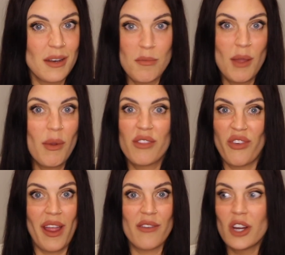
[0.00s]
to be with
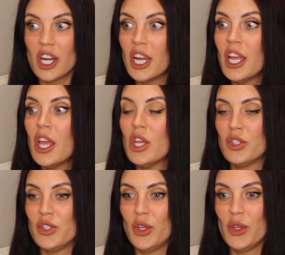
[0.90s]
forever
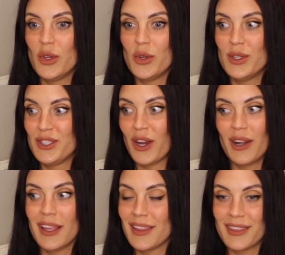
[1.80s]
to
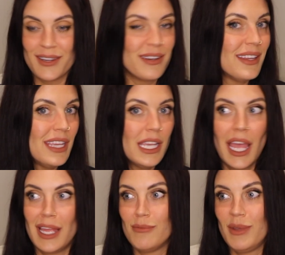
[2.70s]
turning 30
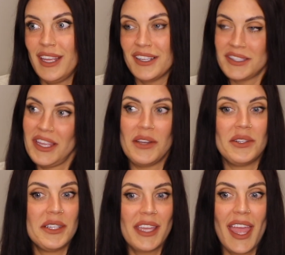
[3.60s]
and being
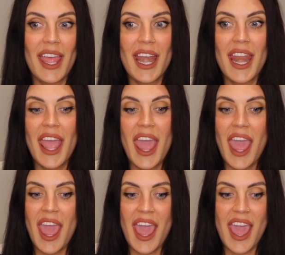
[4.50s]
single again
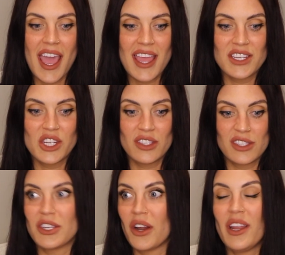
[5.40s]
and just
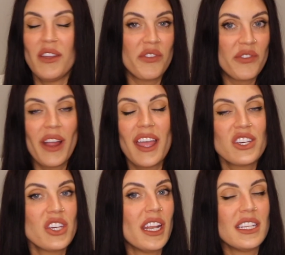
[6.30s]
starting
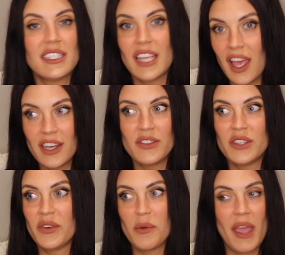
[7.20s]
fresh in a ton of
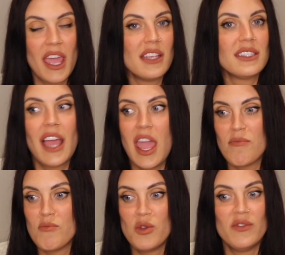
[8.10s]
different ways. I
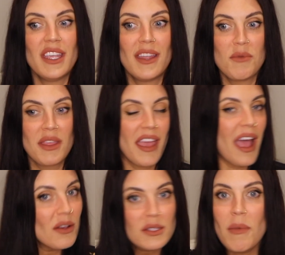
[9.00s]
moved in with a
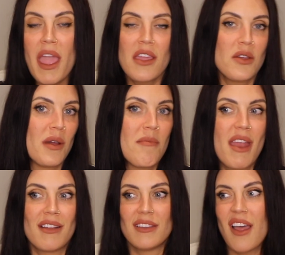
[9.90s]
housemate who I
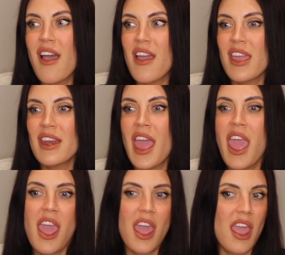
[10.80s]
met online,
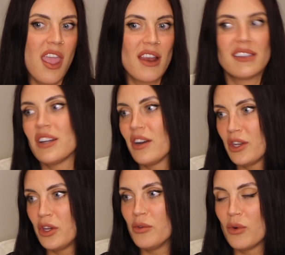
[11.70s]
and I started
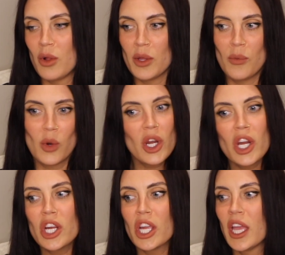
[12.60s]
a new role at
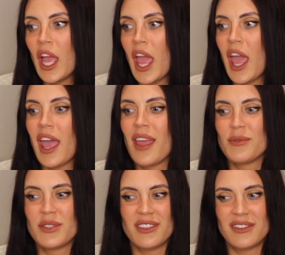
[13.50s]
work and
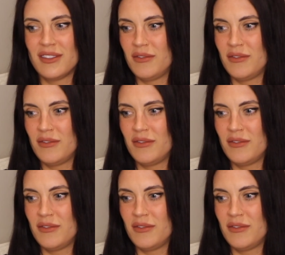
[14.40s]
was just